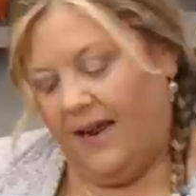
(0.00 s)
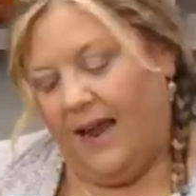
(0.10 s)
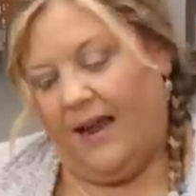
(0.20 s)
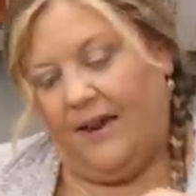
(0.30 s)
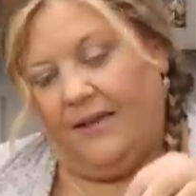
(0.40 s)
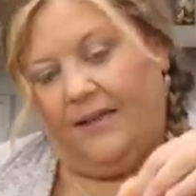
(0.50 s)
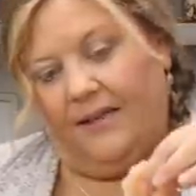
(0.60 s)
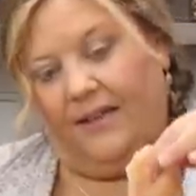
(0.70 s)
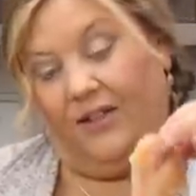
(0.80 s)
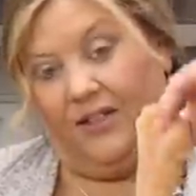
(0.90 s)
and
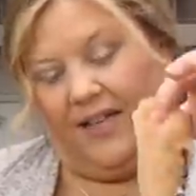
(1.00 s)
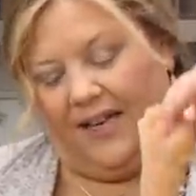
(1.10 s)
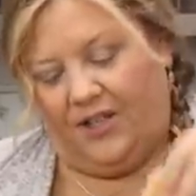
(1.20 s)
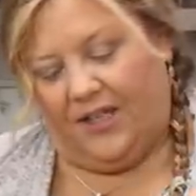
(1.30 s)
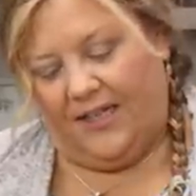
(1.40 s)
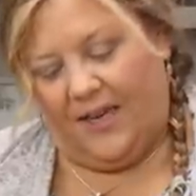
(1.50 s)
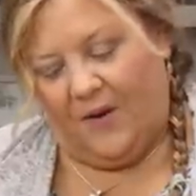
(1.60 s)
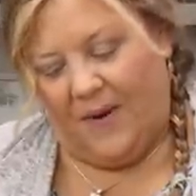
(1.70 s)
it looks like a chicken tender,